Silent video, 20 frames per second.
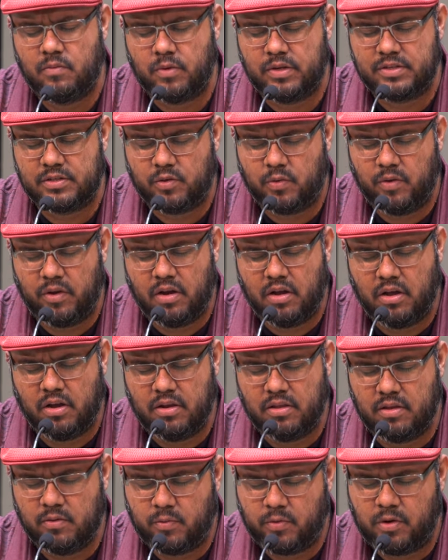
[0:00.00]
what's going
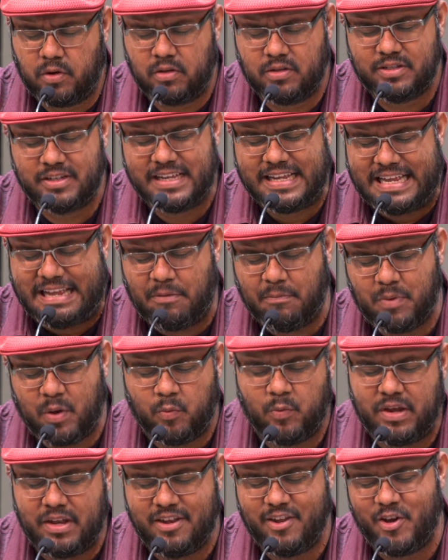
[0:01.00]
on in the world.
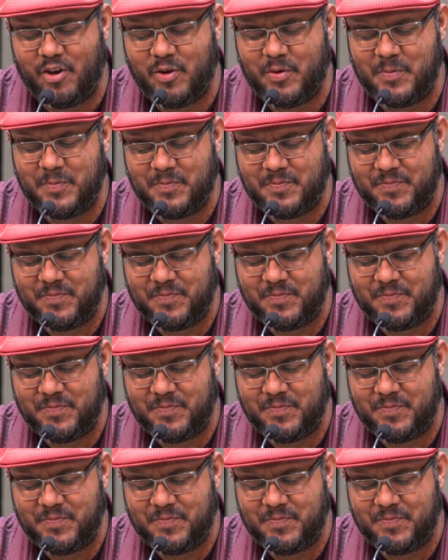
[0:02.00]
But we know